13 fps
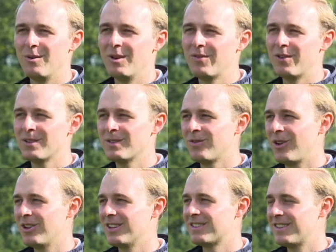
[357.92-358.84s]
well, first of
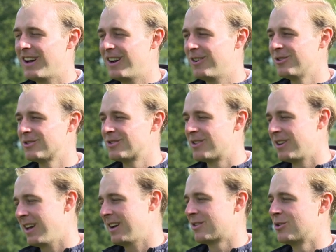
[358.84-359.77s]
all, it's now
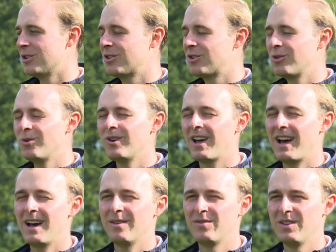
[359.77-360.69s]
yeah good two and a
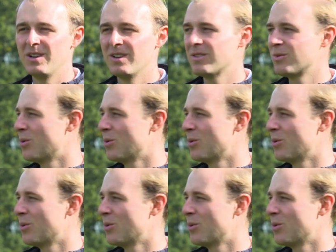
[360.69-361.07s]
half years